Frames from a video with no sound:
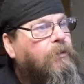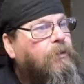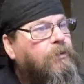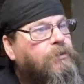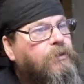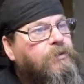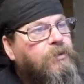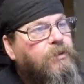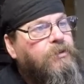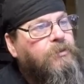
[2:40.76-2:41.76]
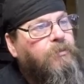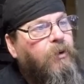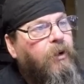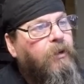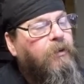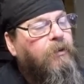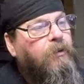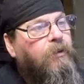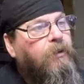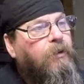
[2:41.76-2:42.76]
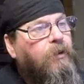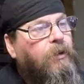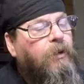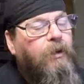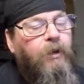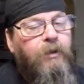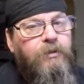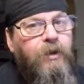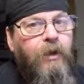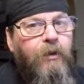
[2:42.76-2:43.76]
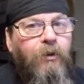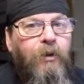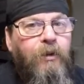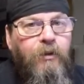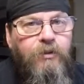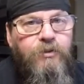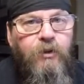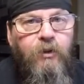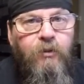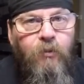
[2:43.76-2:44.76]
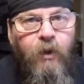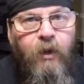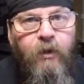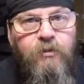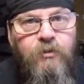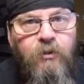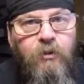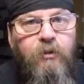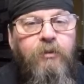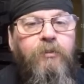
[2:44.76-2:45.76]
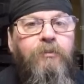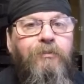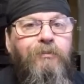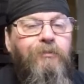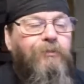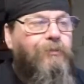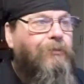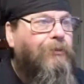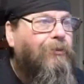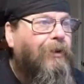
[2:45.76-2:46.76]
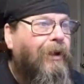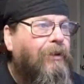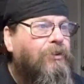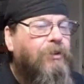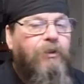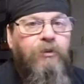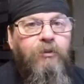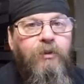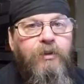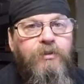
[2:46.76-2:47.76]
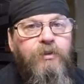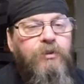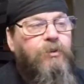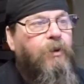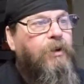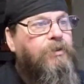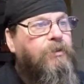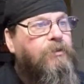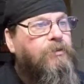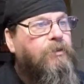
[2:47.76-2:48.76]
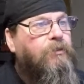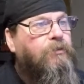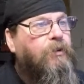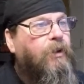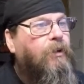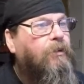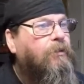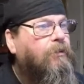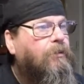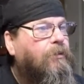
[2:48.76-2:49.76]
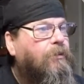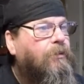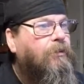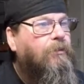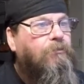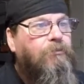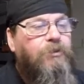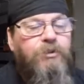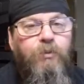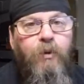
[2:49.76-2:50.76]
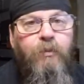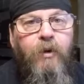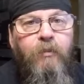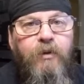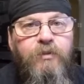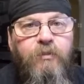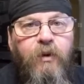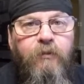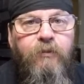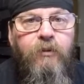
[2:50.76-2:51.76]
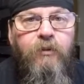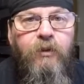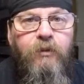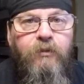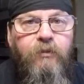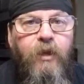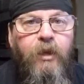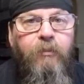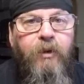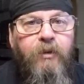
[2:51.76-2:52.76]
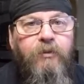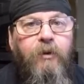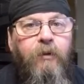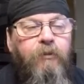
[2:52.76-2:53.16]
So you see the spring, and it's got to go in there a certain way. So what I usually do in these situations is just whip out my smartphone and take a picture of it.